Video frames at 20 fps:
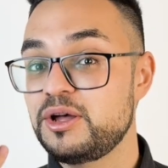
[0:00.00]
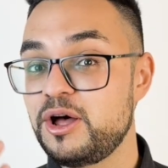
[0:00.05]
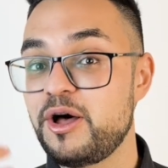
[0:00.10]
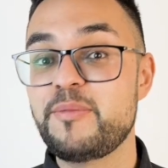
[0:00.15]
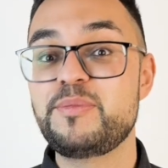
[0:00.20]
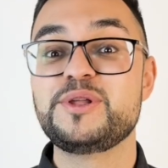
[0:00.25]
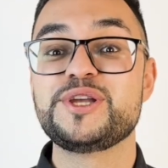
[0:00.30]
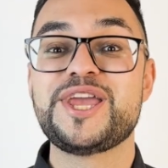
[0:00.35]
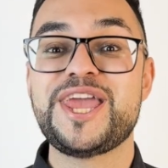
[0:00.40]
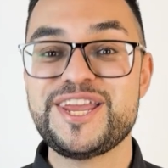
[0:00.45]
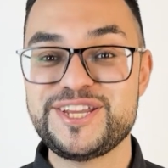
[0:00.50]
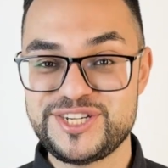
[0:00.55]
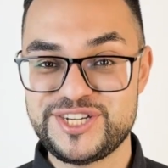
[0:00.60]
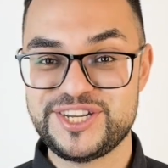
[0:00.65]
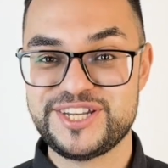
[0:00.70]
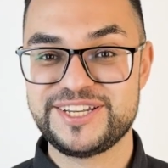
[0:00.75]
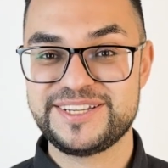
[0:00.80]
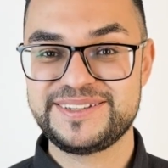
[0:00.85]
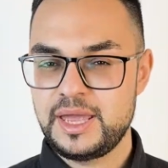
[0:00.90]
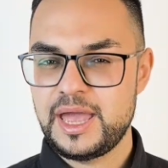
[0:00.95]
obligation.
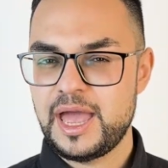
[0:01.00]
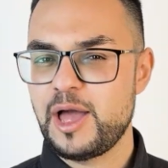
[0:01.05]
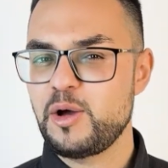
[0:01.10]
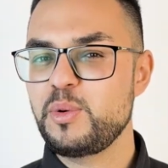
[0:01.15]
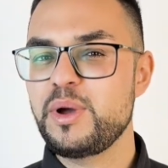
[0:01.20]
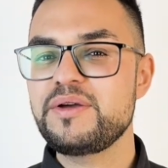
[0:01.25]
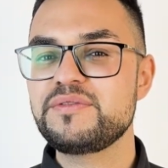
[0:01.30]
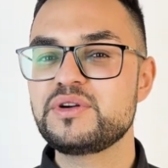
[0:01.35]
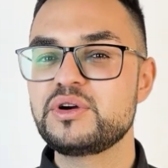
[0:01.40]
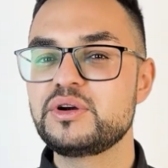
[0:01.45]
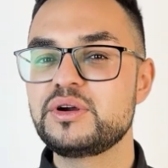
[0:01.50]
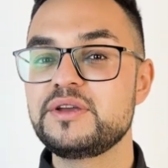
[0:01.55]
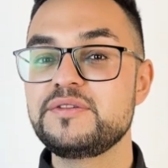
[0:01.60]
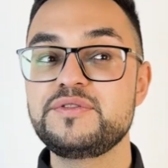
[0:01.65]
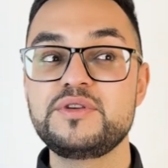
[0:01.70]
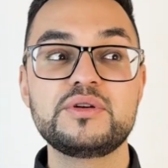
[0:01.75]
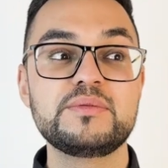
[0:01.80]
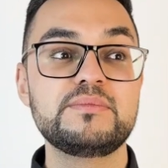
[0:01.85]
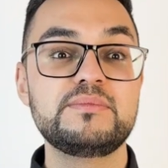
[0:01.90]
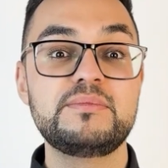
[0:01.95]
However, if
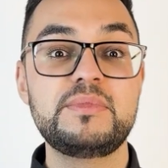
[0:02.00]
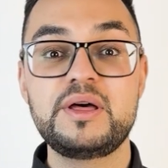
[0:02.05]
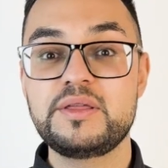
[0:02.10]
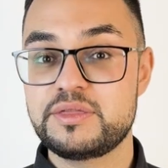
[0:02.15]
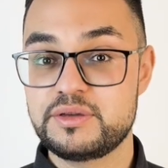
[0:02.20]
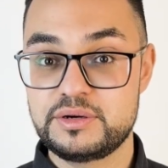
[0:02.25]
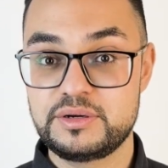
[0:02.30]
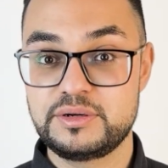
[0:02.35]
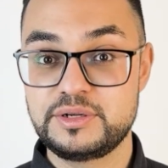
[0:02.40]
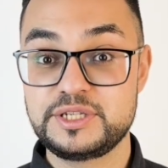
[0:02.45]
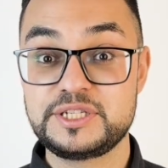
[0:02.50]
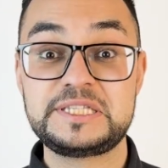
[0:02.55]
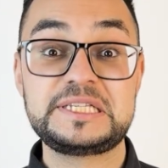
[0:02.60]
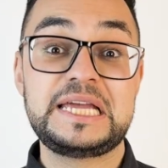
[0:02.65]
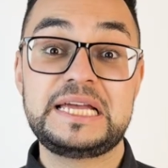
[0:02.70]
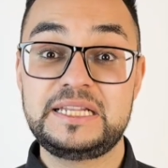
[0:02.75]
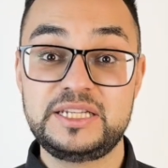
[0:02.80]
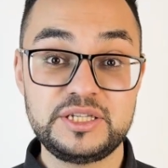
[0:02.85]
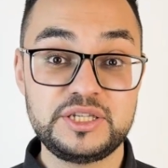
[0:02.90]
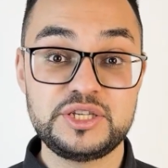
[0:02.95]
your mother is
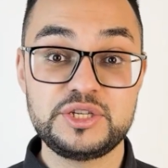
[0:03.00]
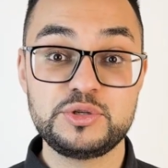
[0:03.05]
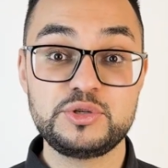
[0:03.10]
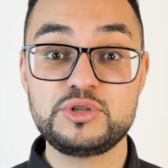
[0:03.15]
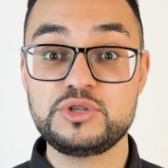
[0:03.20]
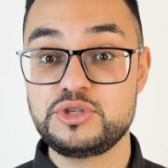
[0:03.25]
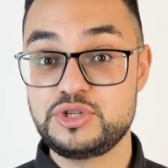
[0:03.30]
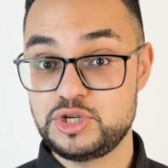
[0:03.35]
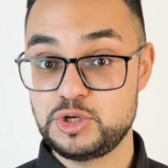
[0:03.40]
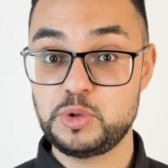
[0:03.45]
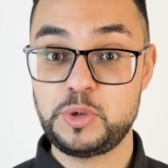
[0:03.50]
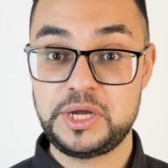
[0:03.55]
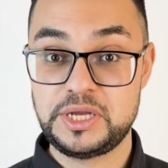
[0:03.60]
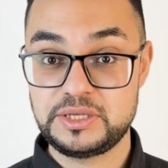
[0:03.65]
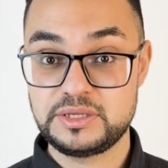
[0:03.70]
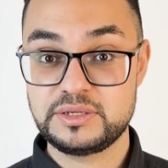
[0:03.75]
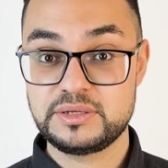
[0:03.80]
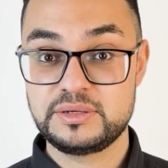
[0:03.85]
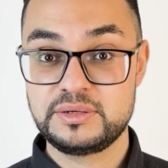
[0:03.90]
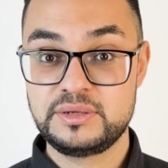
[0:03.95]
telling you to do
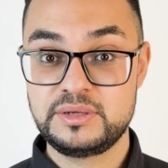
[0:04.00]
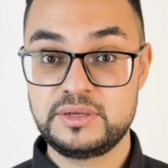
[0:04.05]
it,